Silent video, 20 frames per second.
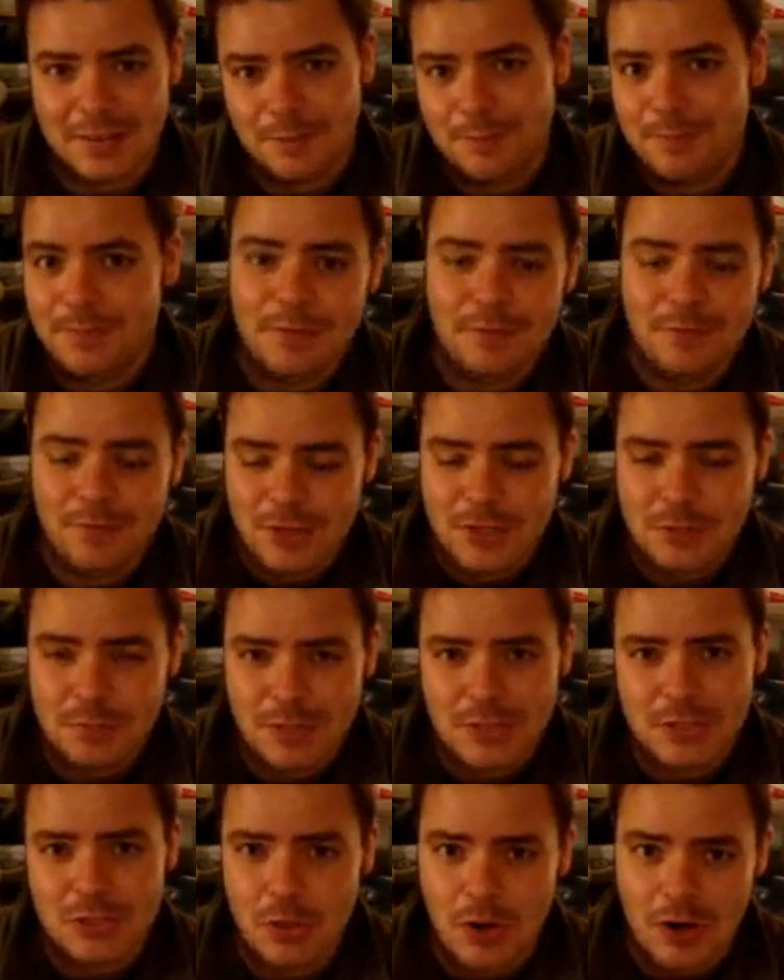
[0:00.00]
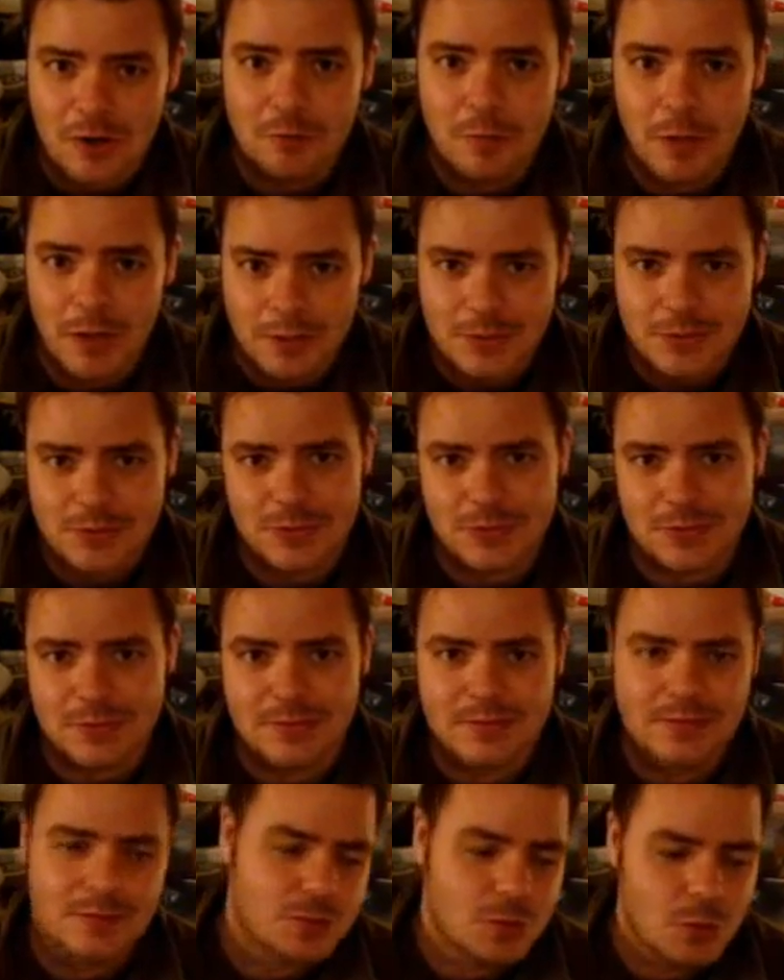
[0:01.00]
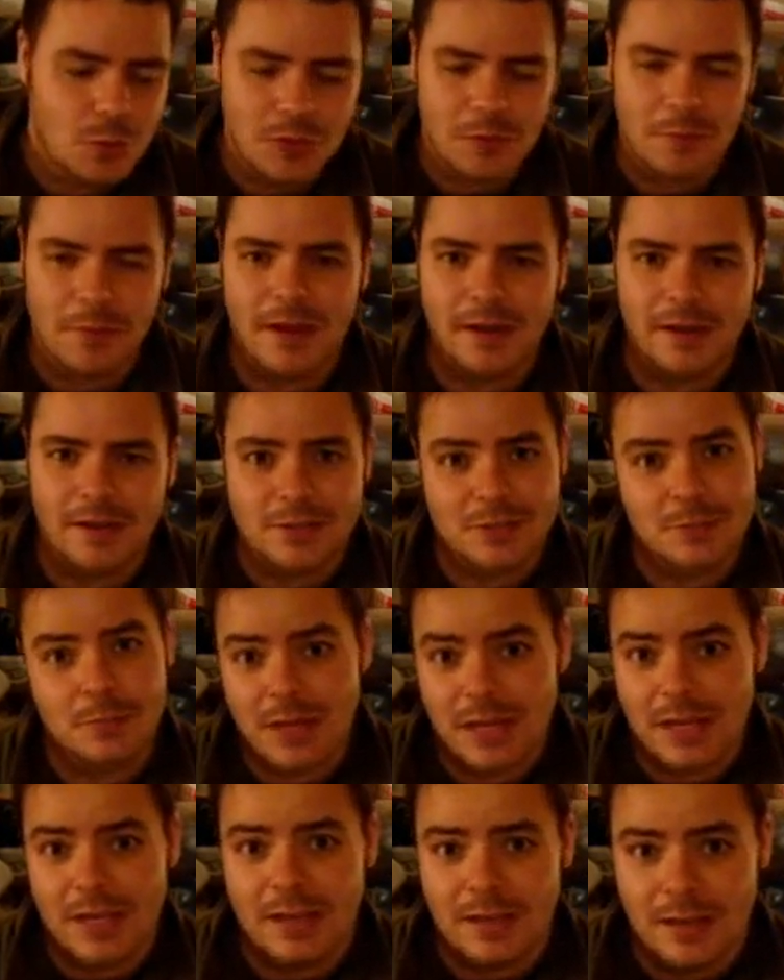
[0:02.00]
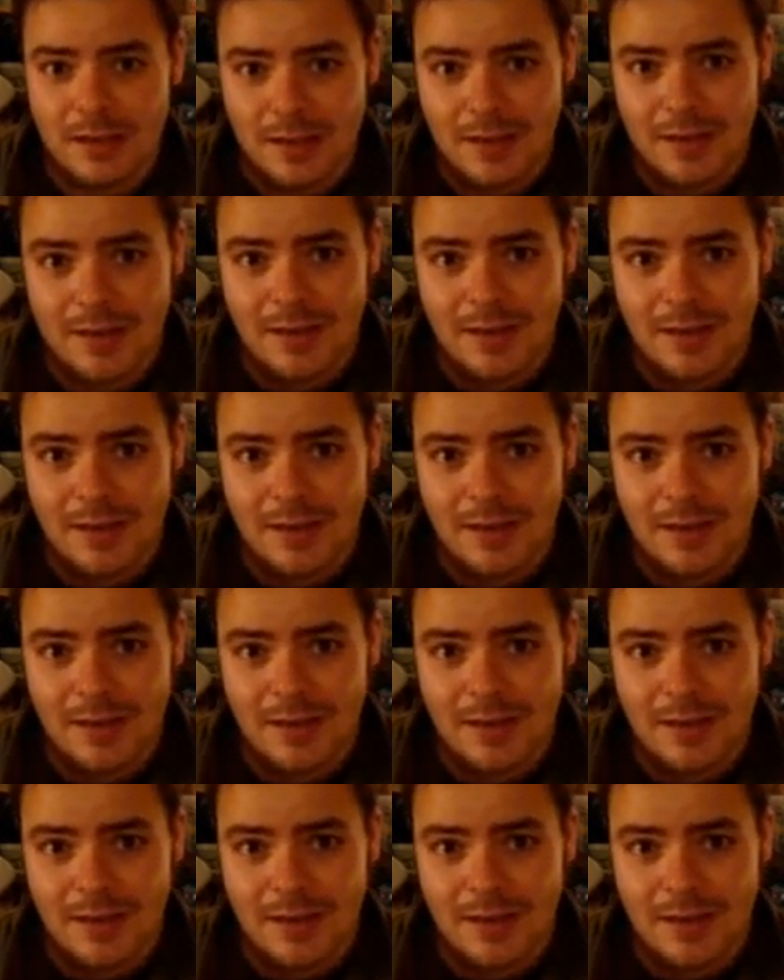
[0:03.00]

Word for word: The, the first picture I've posted to talk about it is me